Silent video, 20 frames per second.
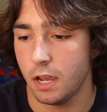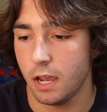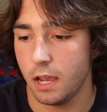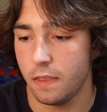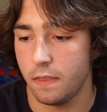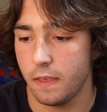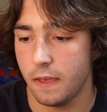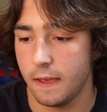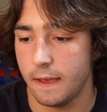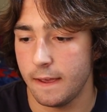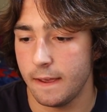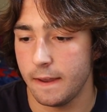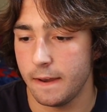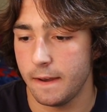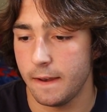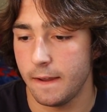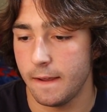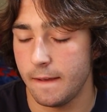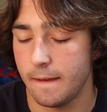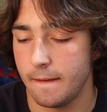and
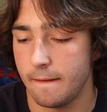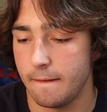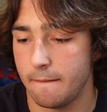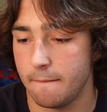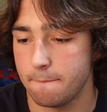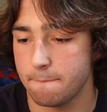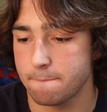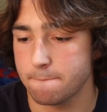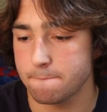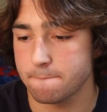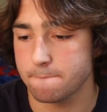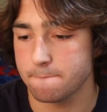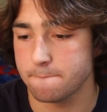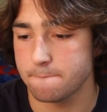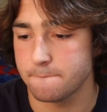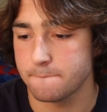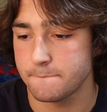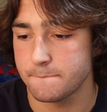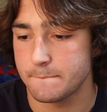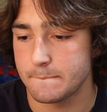then
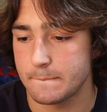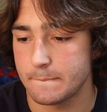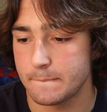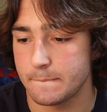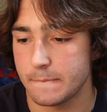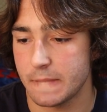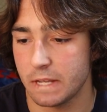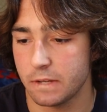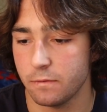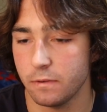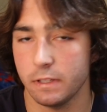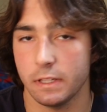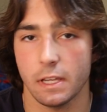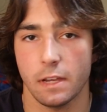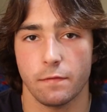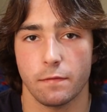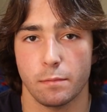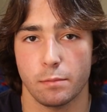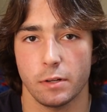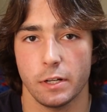that's really
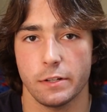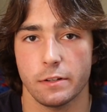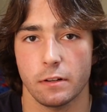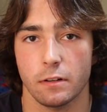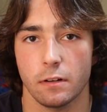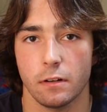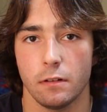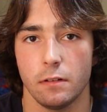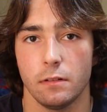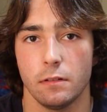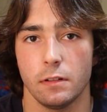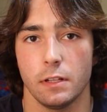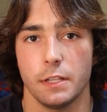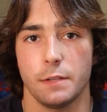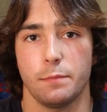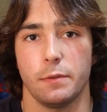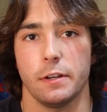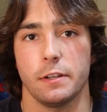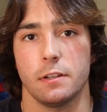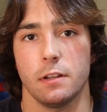it for preacher curl. That's
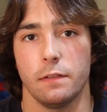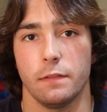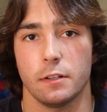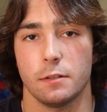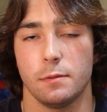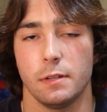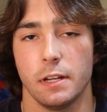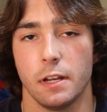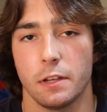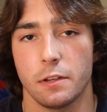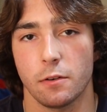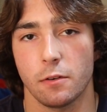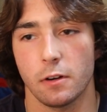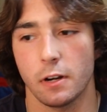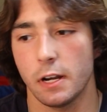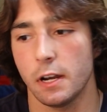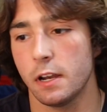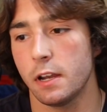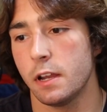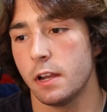pretty
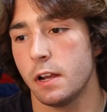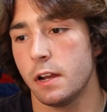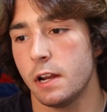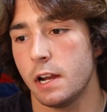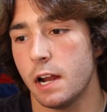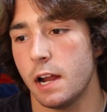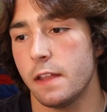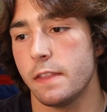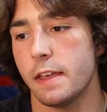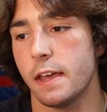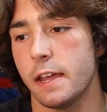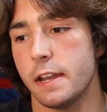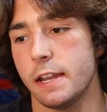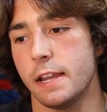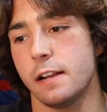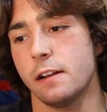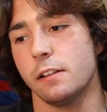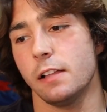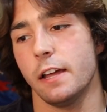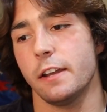self-explanatory. And then
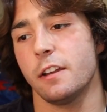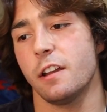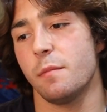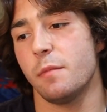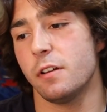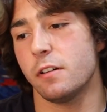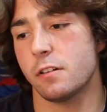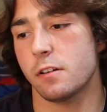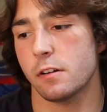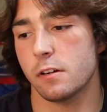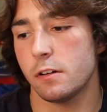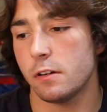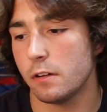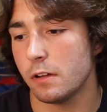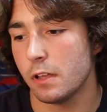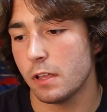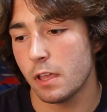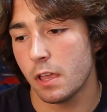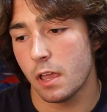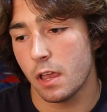incline dumbbell
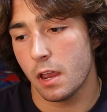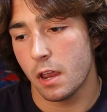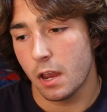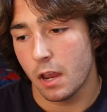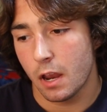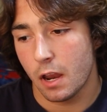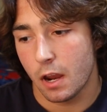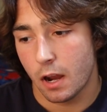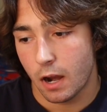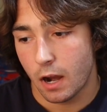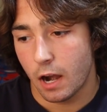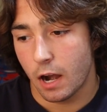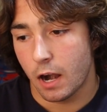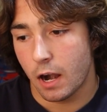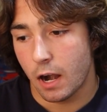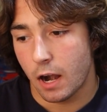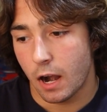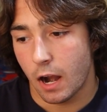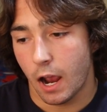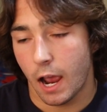curl.
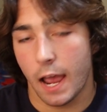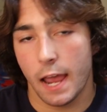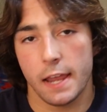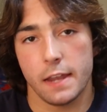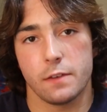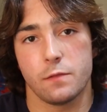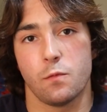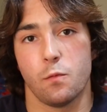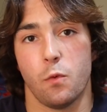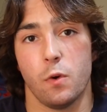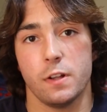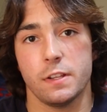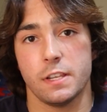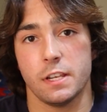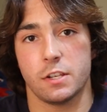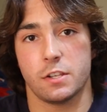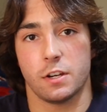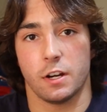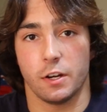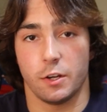Once
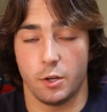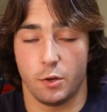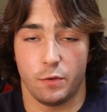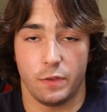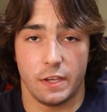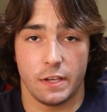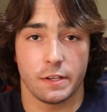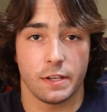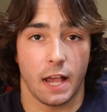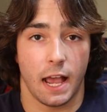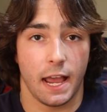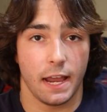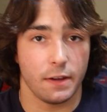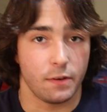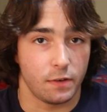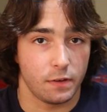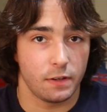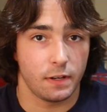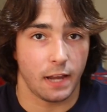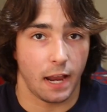I started doing these, I
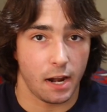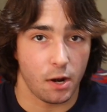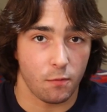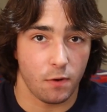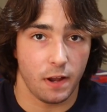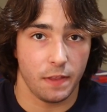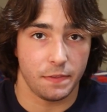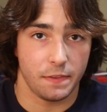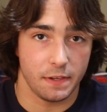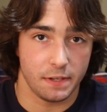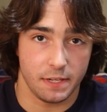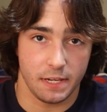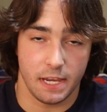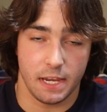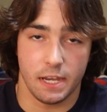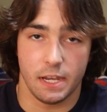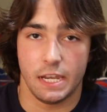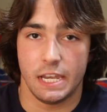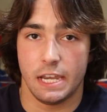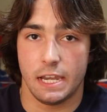kind of want this
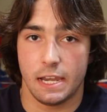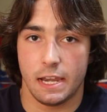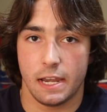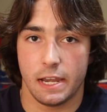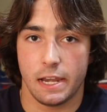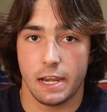in